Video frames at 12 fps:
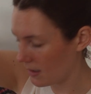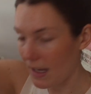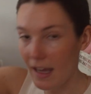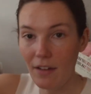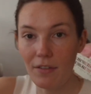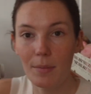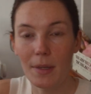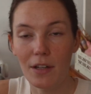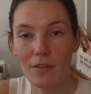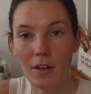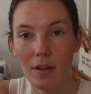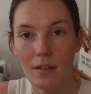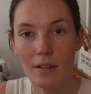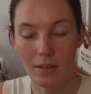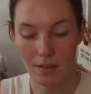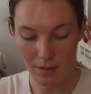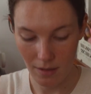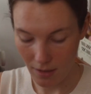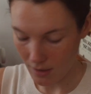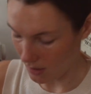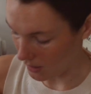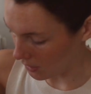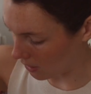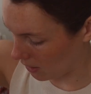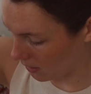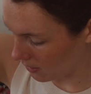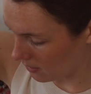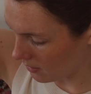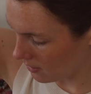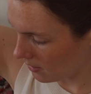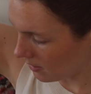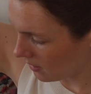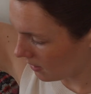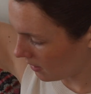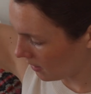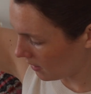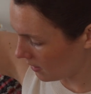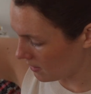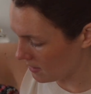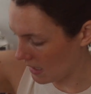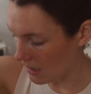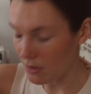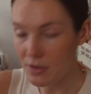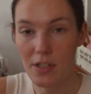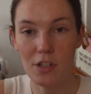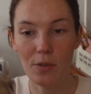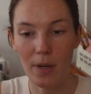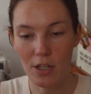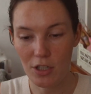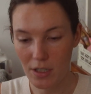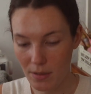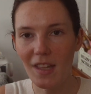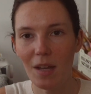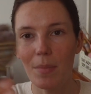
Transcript: I have a bit of a yarn tangle situation.